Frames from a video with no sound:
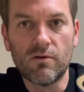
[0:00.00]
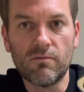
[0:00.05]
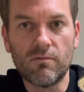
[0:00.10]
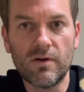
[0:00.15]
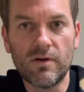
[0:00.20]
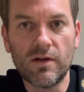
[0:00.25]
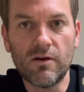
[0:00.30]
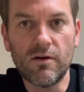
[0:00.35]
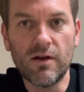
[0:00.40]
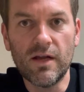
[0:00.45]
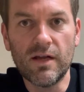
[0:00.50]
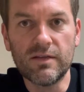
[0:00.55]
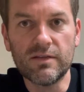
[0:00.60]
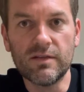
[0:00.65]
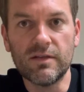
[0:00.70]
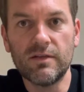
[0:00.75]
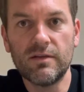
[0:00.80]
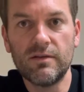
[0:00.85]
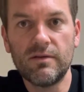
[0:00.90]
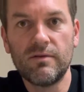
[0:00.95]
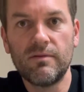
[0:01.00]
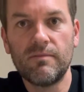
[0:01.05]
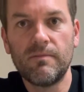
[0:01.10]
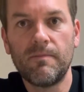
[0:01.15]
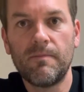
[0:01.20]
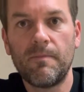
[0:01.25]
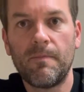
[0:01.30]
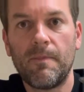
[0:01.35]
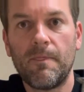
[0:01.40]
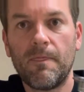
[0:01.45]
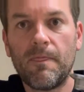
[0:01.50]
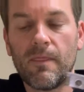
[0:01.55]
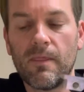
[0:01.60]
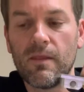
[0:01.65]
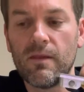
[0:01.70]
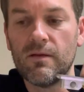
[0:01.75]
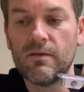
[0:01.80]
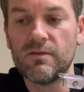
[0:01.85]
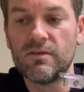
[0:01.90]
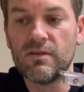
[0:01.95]
rigger exit.
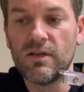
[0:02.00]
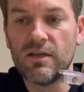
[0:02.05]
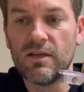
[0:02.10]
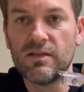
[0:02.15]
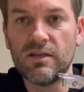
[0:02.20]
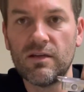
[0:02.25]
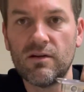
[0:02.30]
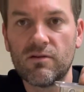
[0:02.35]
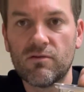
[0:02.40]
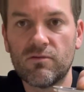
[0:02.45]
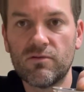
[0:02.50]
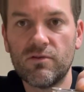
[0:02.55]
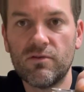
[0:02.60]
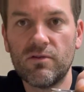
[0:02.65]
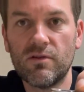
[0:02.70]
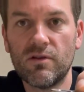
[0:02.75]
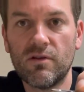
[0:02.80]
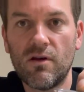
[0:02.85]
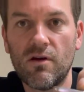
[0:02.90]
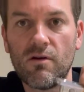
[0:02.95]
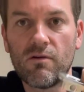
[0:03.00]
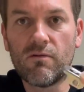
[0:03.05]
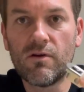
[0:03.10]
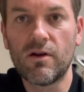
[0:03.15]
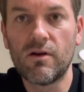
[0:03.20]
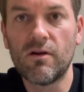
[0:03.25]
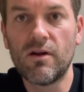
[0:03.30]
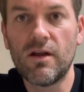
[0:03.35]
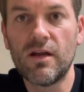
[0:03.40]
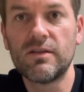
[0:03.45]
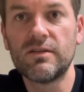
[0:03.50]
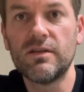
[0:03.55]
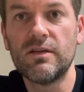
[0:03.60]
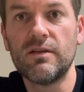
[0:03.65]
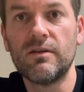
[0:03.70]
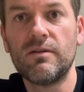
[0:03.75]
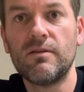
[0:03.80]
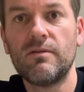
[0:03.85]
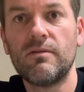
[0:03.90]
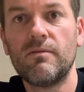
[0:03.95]
It's identical to the long rigger
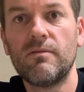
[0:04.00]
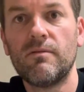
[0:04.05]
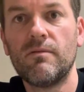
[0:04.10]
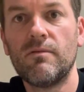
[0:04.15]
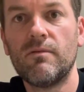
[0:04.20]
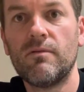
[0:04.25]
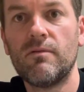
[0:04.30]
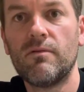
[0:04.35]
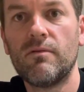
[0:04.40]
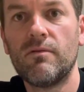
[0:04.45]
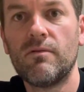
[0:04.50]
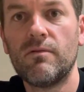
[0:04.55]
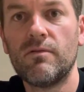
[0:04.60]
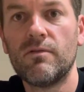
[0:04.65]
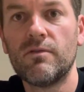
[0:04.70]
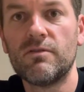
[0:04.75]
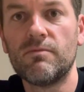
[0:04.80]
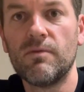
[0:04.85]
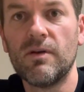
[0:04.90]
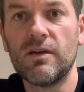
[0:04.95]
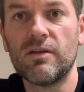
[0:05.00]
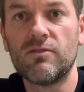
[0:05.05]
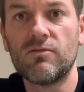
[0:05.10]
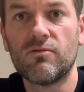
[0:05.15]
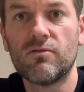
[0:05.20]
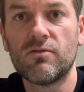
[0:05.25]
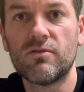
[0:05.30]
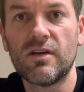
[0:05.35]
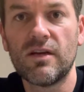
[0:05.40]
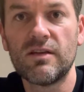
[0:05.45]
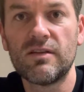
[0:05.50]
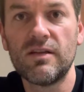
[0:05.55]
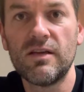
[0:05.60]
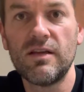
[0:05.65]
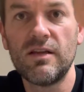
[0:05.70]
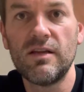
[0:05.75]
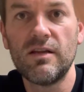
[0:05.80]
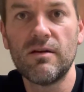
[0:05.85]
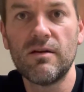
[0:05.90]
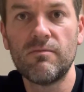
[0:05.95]
exit. Spector
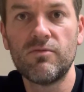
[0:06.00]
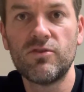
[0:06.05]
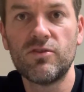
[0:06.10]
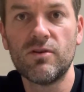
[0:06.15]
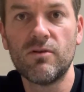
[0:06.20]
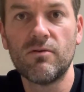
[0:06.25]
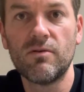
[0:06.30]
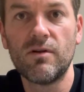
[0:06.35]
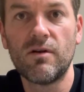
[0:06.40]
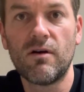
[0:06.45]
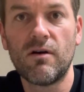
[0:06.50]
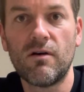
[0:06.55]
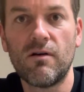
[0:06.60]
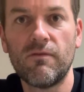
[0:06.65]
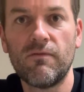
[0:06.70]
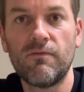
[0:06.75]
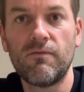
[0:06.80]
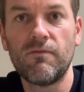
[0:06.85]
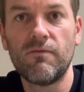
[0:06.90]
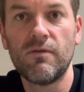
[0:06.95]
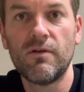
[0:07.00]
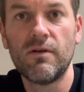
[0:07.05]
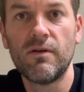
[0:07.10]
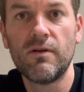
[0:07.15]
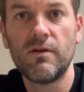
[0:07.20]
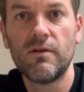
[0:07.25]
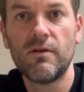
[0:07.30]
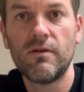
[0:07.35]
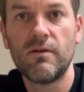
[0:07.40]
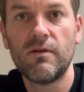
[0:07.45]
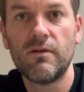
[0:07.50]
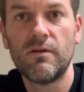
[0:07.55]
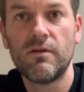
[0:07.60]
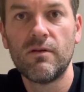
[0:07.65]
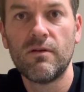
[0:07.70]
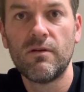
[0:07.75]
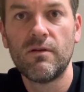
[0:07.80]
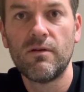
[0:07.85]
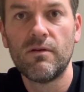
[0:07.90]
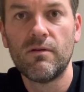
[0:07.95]
titanium showing off
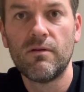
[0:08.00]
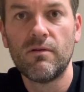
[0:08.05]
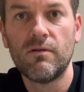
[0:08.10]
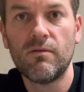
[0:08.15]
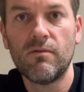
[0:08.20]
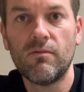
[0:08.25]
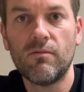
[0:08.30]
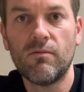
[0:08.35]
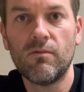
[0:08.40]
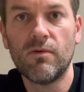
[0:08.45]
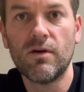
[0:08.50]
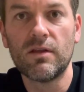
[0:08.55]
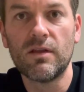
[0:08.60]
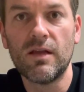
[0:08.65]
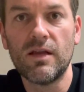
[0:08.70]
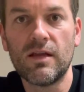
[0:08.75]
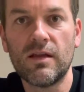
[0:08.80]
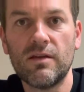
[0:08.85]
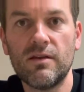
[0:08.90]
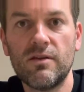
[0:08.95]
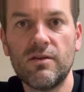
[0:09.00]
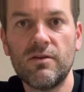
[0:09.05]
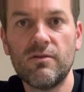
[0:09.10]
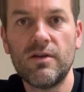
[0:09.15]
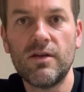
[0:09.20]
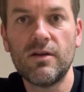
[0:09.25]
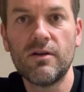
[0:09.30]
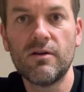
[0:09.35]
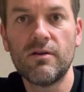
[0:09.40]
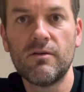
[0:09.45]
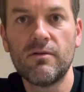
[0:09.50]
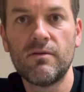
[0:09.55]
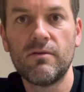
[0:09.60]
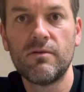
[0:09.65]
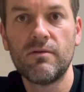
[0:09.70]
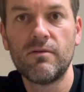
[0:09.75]
what they can do here.